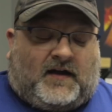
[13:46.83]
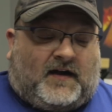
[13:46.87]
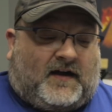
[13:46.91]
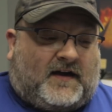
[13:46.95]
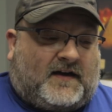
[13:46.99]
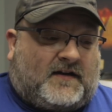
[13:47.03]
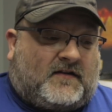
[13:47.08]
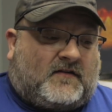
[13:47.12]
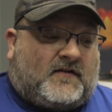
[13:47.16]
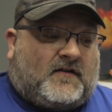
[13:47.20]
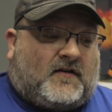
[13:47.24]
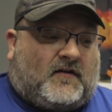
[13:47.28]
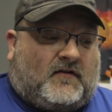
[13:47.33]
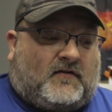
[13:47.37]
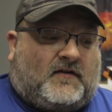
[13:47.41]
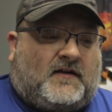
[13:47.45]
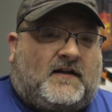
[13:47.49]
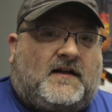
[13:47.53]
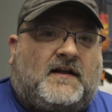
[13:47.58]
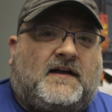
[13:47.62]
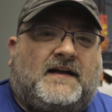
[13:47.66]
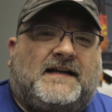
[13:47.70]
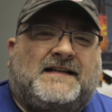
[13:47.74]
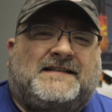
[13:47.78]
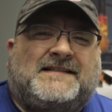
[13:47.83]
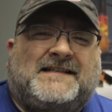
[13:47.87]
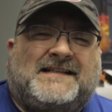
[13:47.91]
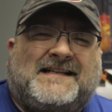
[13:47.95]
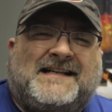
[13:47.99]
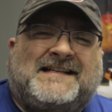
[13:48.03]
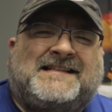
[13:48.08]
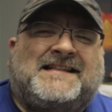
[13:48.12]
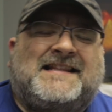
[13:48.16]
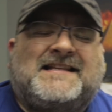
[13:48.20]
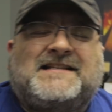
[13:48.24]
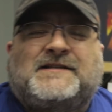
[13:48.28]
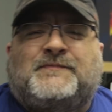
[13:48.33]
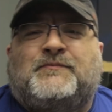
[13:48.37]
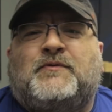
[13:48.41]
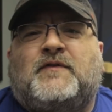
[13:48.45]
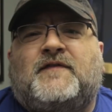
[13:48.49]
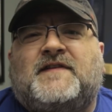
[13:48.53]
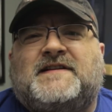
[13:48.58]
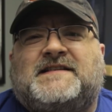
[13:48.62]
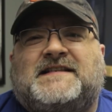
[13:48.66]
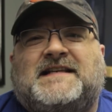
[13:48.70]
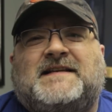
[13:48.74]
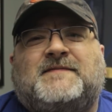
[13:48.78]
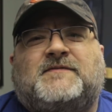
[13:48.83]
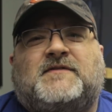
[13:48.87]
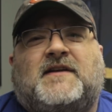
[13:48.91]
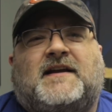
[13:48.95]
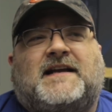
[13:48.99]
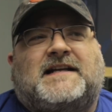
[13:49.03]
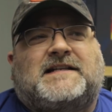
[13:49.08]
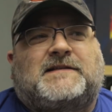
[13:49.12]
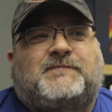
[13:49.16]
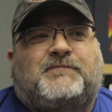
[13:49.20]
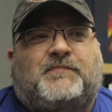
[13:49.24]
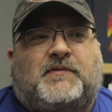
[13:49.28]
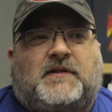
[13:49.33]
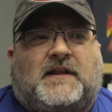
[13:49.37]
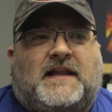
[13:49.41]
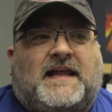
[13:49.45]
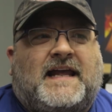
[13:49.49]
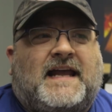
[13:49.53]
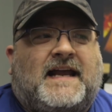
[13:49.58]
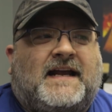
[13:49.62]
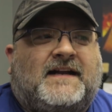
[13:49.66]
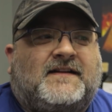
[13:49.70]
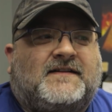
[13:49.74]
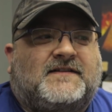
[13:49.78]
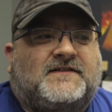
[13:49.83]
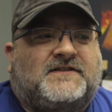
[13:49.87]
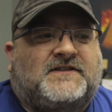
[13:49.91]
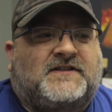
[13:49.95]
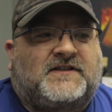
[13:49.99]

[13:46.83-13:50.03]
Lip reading: I don't know. This movie seems like it's plagued